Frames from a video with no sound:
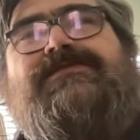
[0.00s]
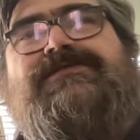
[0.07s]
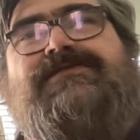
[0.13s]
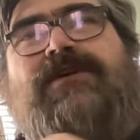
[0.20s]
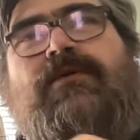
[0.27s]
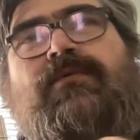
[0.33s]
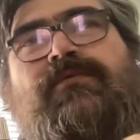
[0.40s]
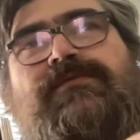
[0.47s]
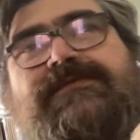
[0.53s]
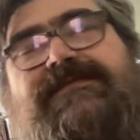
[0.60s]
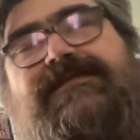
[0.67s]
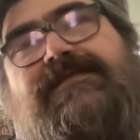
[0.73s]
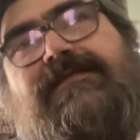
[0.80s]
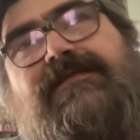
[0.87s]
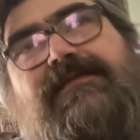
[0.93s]

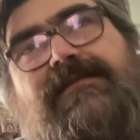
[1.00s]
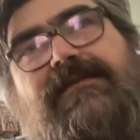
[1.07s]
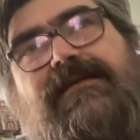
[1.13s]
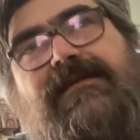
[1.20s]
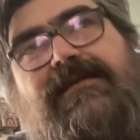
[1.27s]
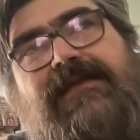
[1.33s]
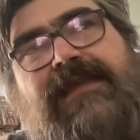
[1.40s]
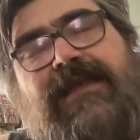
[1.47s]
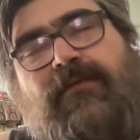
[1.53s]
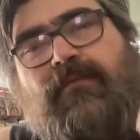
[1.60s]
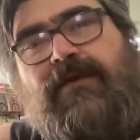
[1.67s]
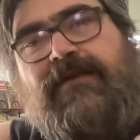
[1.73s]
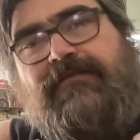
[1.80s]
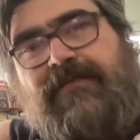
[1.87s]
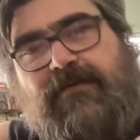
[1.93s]
don't get
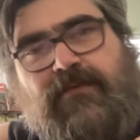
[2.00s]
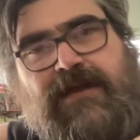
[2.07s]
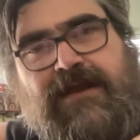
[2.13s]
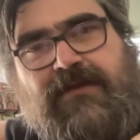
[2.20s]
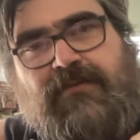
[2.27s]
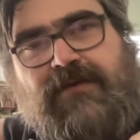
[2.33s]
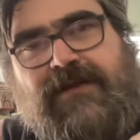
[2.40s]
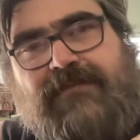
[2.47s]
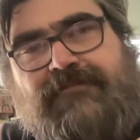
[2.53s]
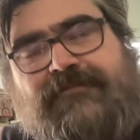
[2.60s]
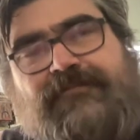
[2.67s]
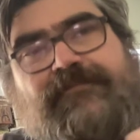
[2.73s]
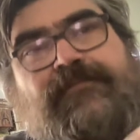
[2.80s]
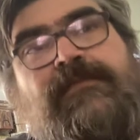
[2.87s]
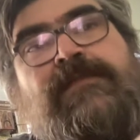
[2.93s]
rid of it right away
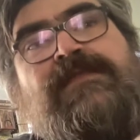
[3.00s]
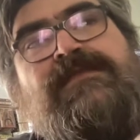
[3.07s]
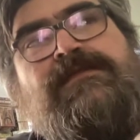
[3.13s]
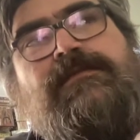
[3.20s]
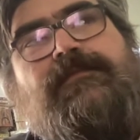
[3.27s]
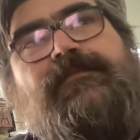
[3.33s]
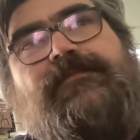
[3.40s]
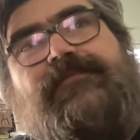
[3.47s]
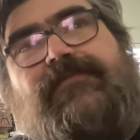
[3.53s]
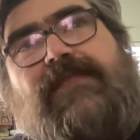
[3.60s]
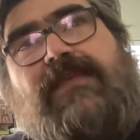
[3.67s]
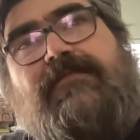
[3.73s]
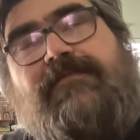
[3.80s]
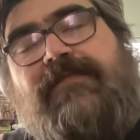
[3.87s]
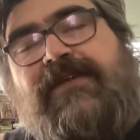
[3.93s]

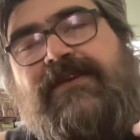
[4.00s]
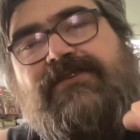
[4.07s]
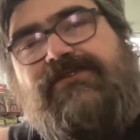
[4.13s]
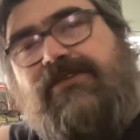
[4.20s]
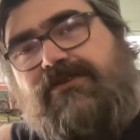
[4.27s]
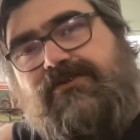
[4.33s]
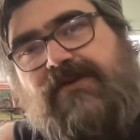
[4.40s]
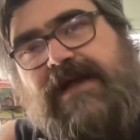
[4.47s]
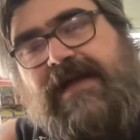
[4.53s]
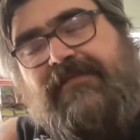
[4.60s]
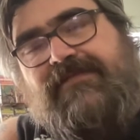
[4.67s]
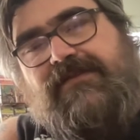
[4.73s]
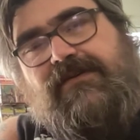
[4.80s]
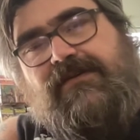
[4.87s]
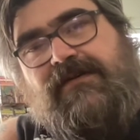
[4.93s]
finish the
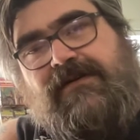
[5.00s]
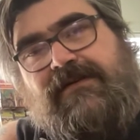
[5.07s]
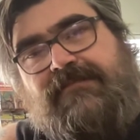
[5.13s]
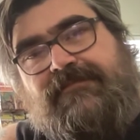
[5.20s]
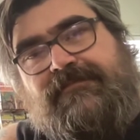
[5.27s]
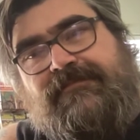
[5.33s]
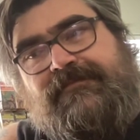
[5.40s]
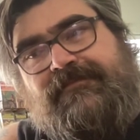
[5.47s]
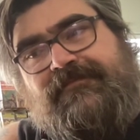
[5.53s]
draft you're on